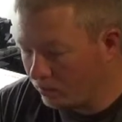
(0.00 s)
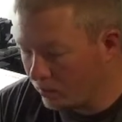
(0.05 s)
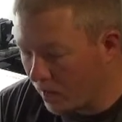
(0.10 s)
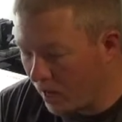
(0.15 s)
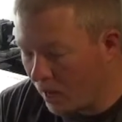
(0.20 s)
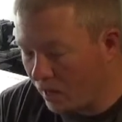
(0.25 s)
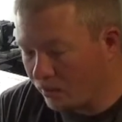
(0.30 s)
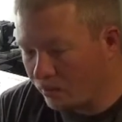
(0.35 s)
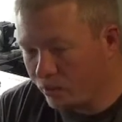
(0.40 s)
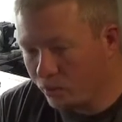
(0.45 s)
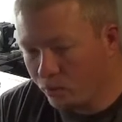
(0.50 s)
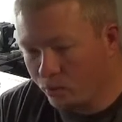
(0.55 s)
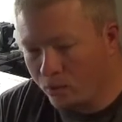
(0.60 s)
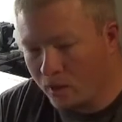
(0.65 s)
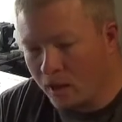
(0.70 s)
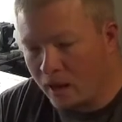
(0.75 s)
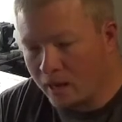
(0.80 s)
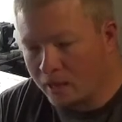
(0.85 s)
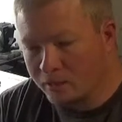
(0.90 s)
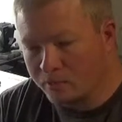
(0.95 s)

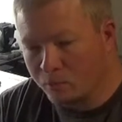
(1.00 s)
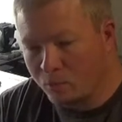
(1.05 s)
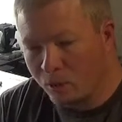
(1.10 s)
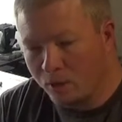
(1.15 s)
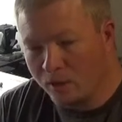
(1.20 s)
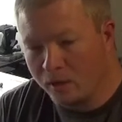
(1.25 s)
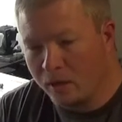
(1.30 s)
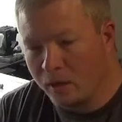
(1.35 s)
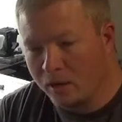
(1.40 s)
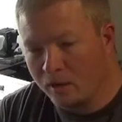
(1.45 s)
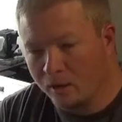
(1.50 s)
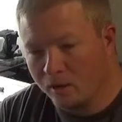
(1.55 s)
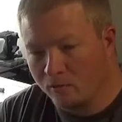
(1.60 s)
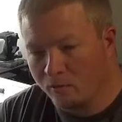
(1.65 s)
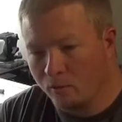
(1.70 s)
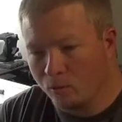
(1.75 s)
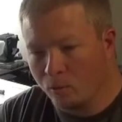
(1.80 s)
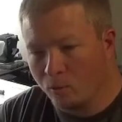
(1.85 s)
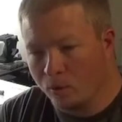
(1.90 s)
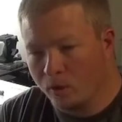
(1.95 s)
I spread it out
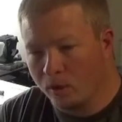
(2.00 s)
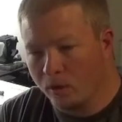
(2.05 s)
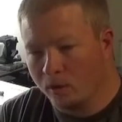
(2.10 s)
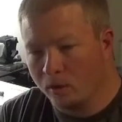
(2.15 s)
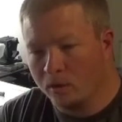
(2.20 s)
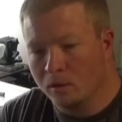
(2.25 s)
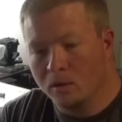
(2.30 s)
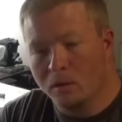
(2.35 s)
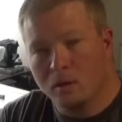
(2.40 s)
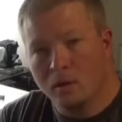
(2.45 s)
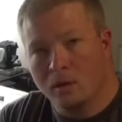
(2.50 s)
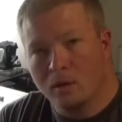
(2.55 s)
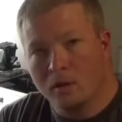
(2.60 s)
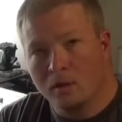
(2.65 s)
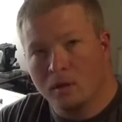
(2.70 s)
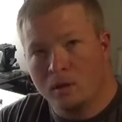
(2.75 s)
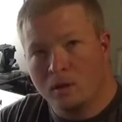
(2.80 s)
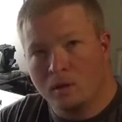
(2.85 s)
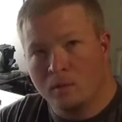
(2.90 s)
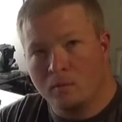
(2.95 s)
over where
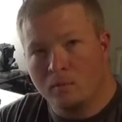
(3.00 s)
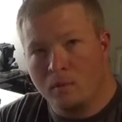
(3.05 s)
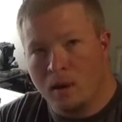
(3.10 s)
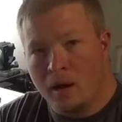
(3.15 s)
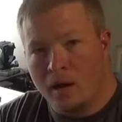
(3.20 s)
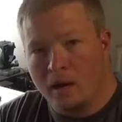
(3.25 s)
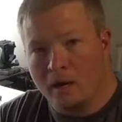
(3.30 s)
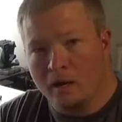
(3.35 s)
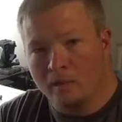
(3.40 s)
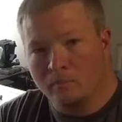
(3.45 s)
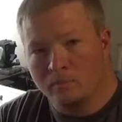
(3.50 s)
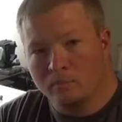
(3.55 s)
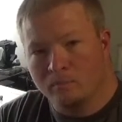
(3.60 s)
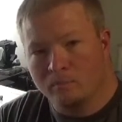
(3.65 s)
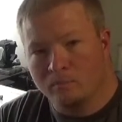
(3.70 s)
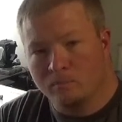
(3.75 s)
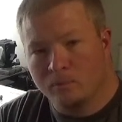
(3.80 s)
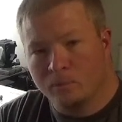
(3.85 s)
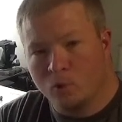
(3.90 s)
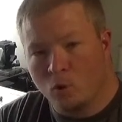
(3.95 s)
my
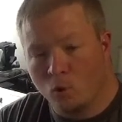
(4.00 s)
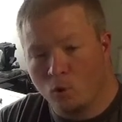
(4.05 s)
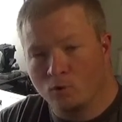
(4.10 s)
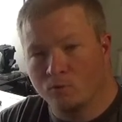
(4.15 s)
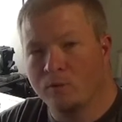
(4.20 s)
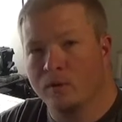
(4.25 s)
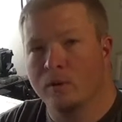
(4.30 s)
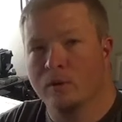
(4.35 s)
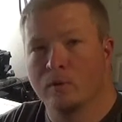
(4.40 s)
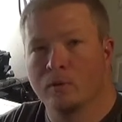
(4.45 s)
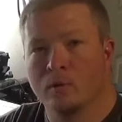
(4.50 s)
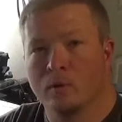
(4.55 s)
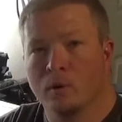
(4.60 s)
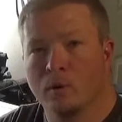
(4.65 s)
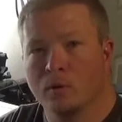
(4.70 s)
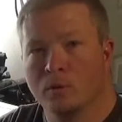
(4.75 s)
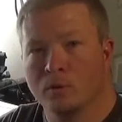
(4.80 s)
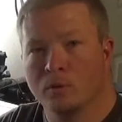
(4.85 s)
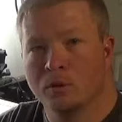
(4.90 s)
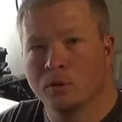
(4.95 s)
corn feeder
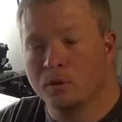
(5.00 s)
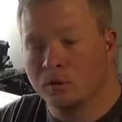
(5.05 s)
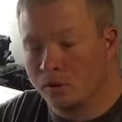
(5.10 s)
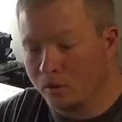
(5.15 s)
throws.